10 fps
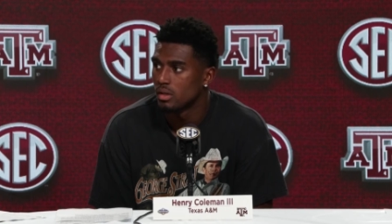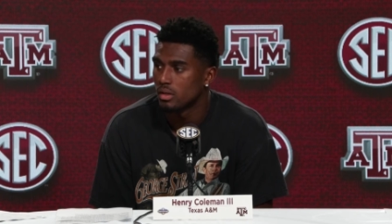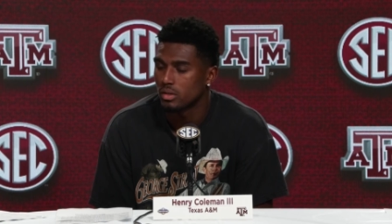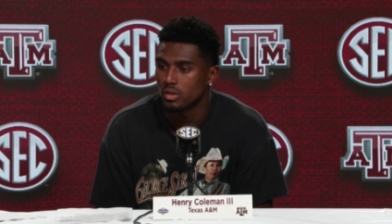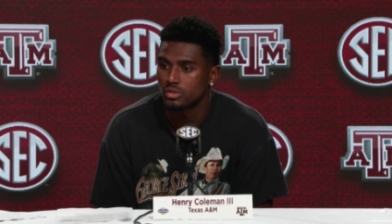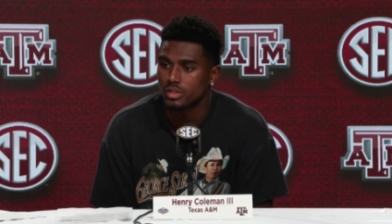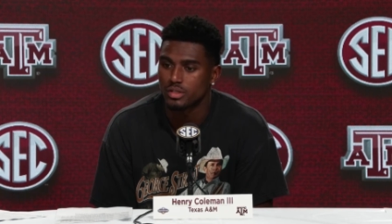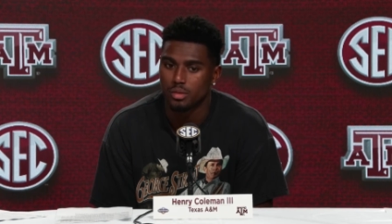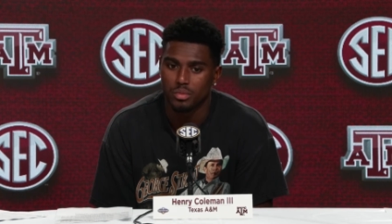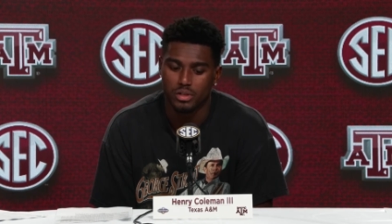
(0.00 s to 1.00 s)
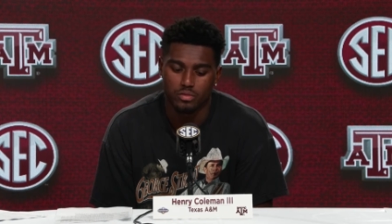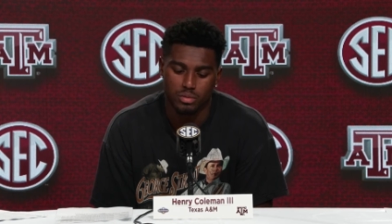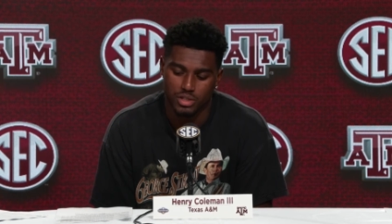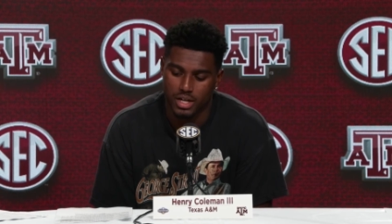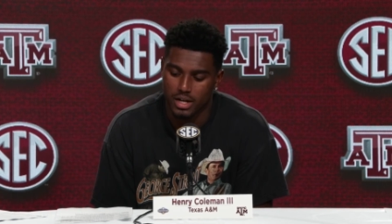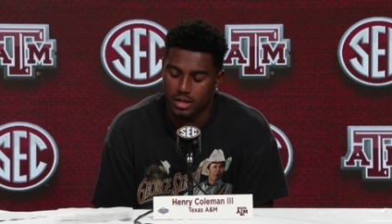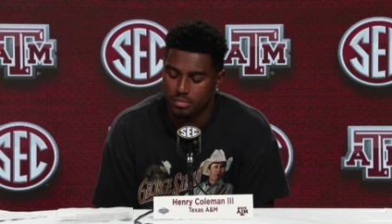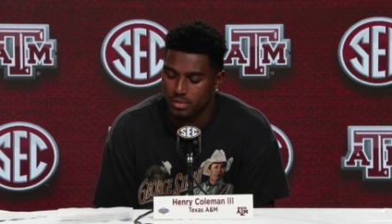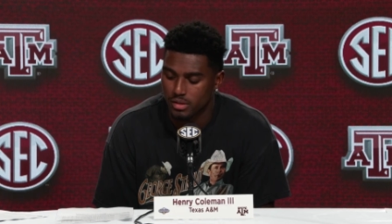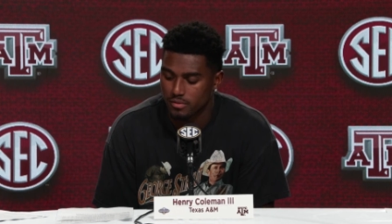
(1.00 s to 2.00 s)
Coach does an unbelievable
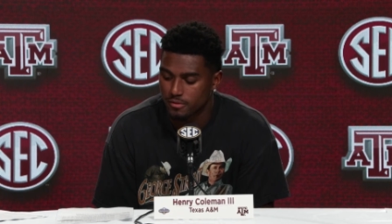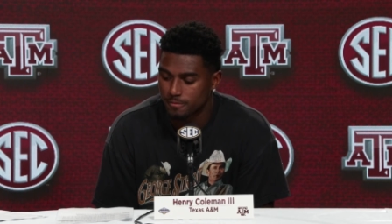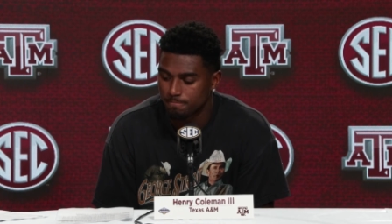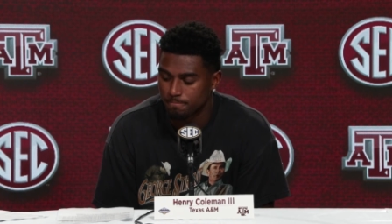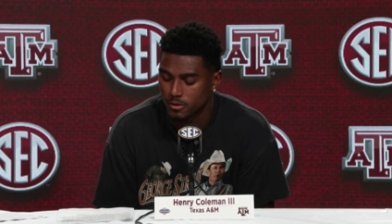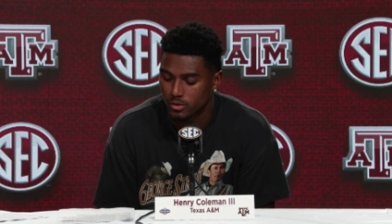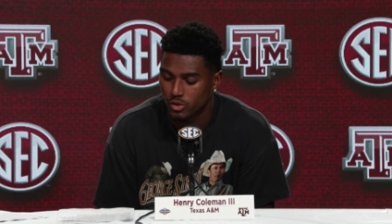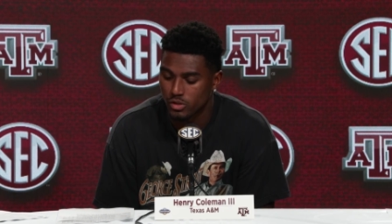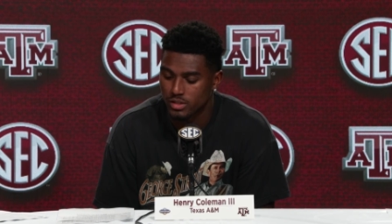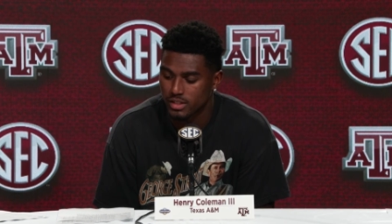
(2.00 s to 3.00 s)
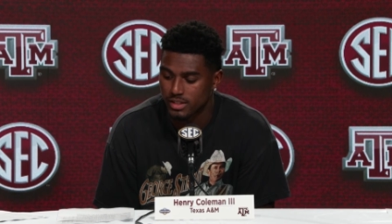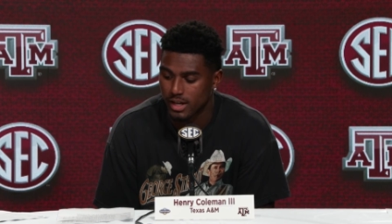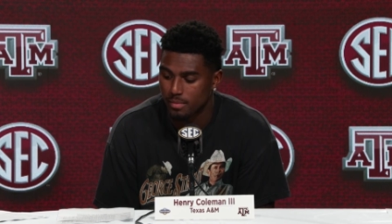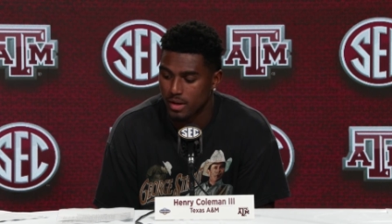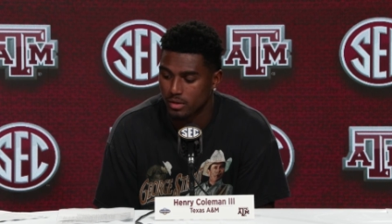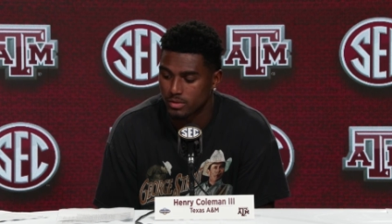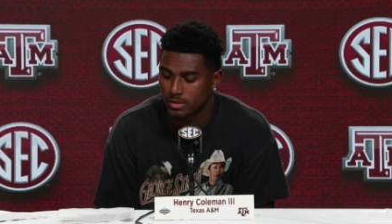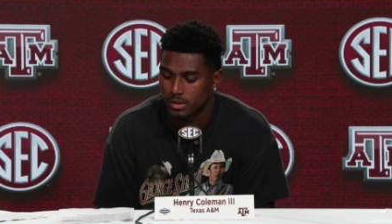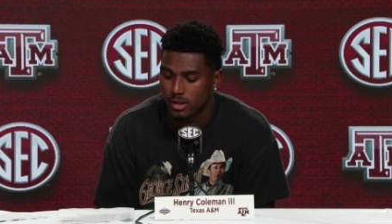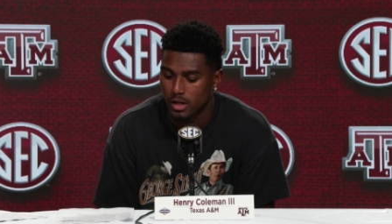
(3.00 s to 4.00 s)
job of, you know, using his
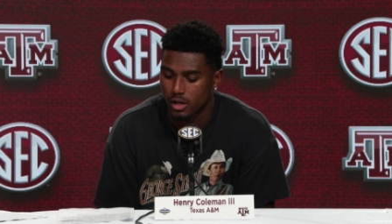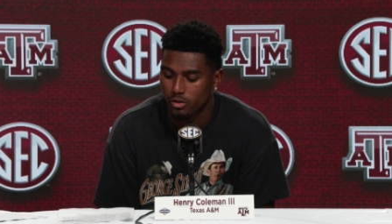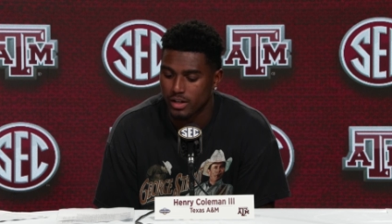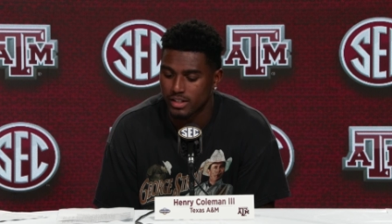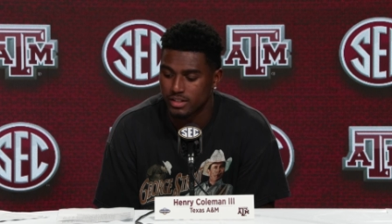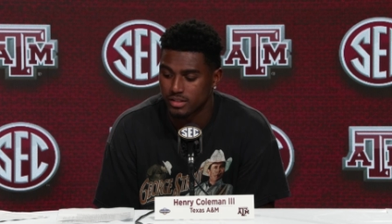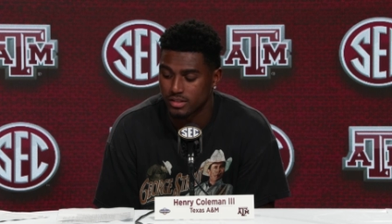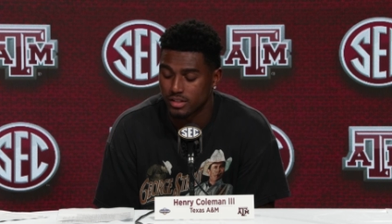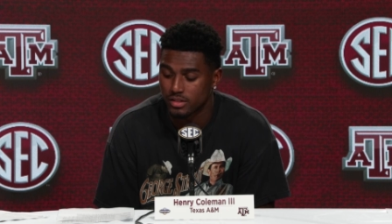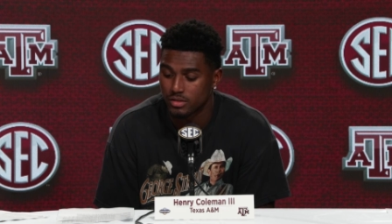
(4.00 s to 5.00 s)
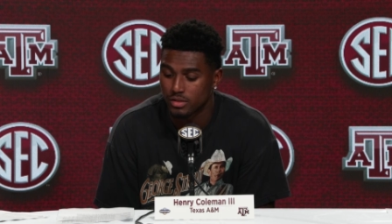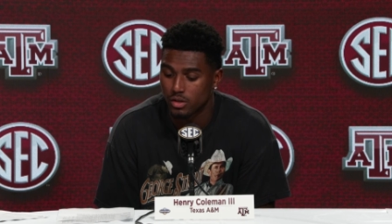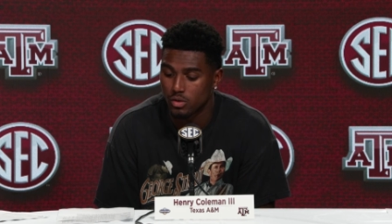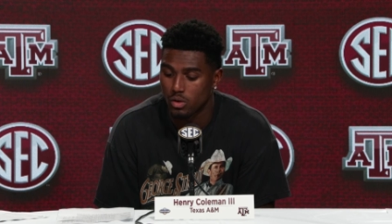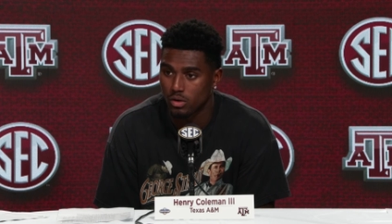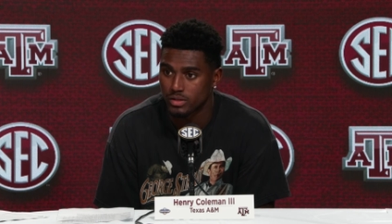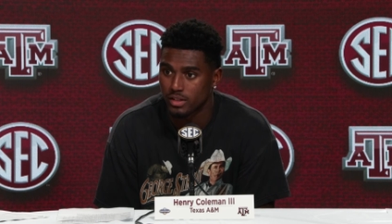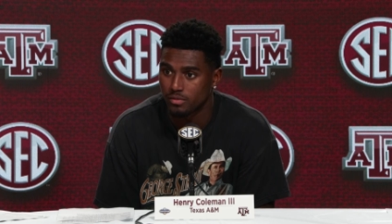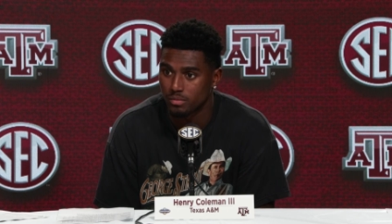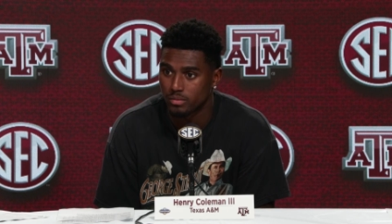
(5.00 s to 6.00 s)
timeouts. Credit to his assistants, though, who always
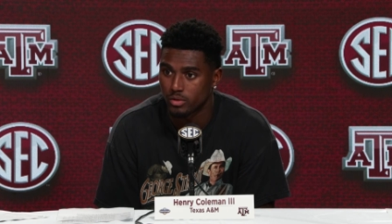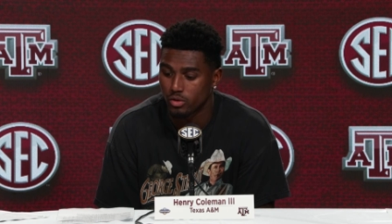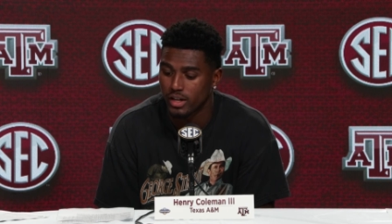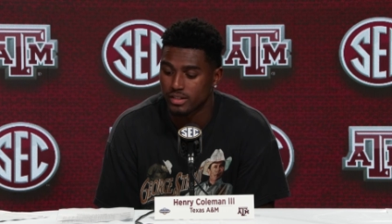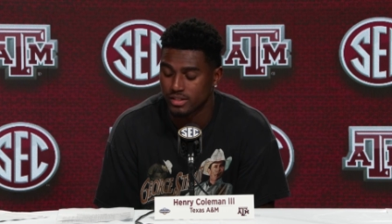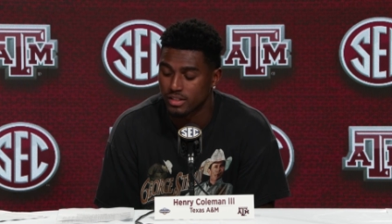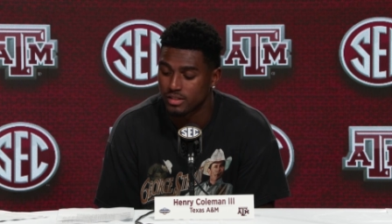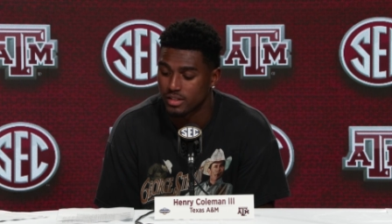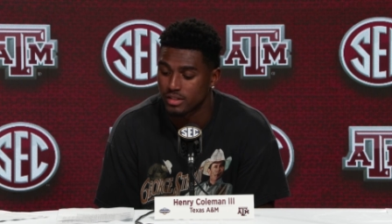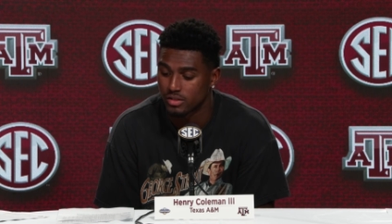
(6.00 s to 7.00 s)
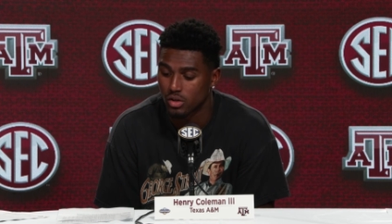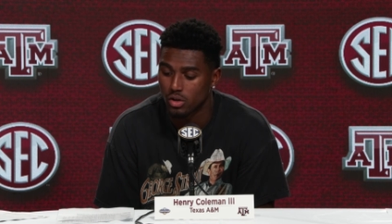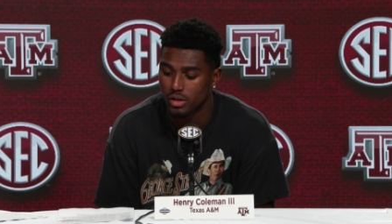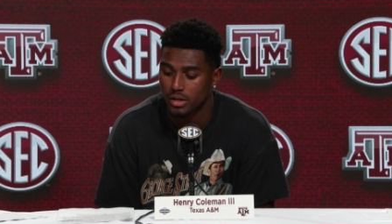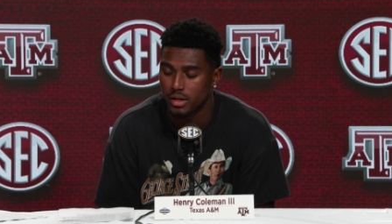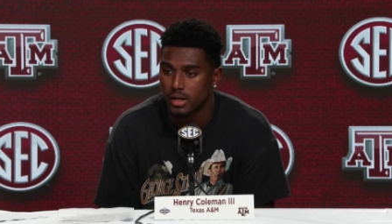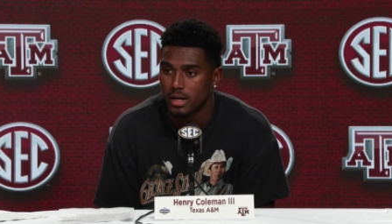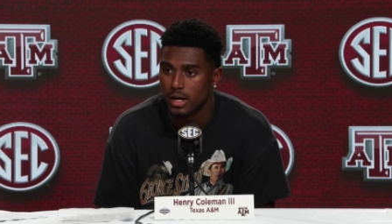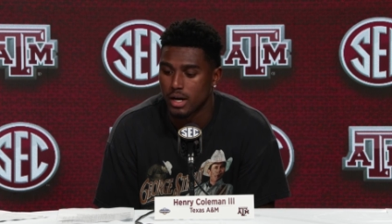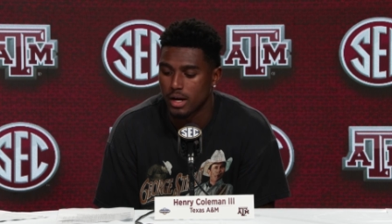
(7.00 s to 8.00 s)
give him great assistance on
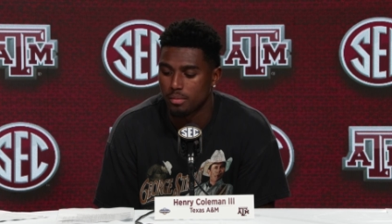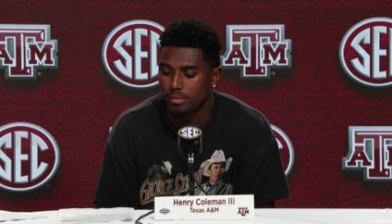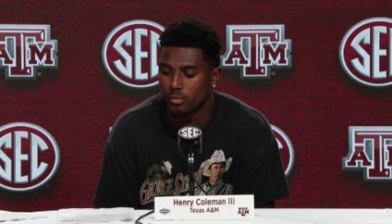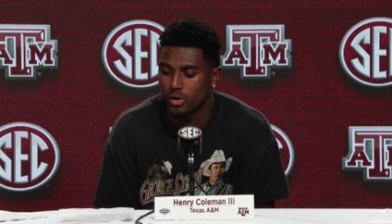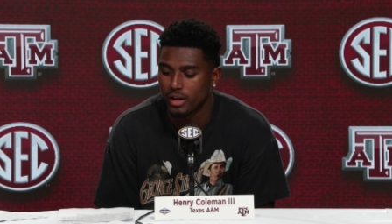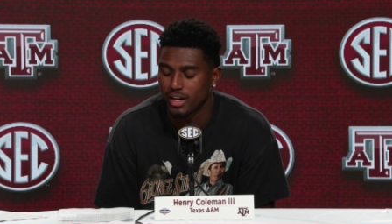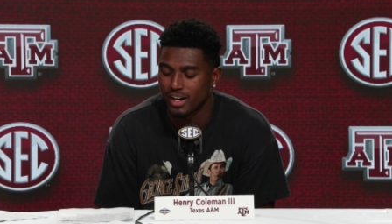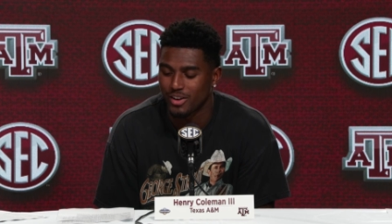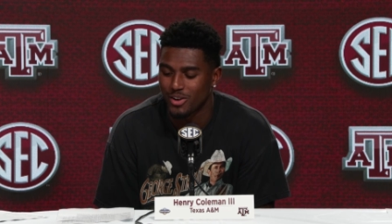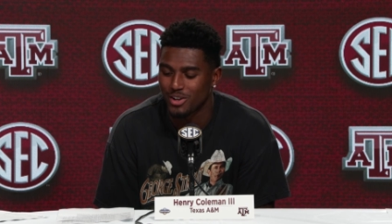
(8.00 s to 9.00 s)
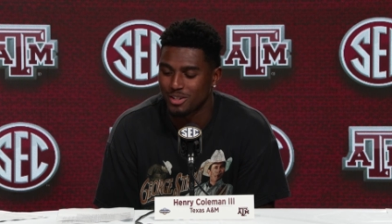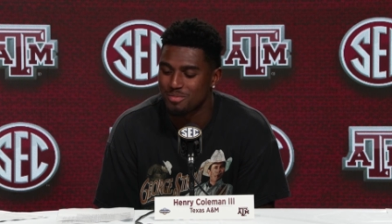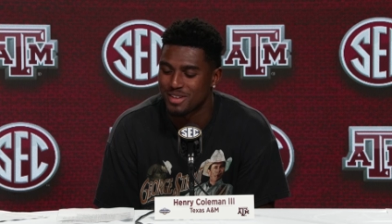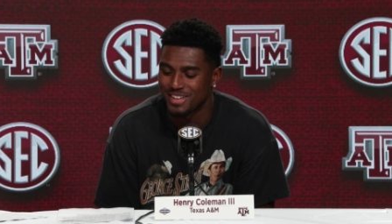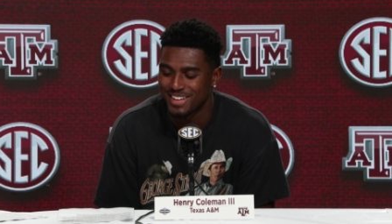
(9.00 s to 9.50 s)
when to kind of call him and,